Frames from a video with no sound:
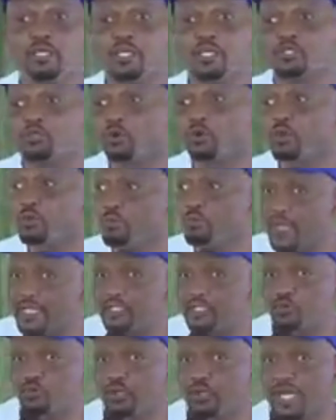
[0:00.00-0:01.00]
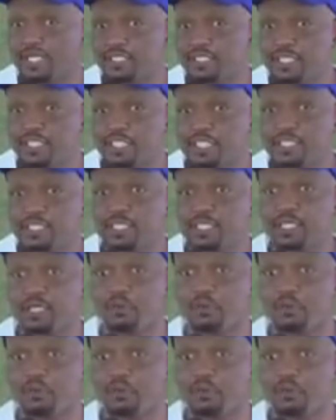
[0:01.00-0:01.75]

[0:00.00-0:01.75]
So we must look at this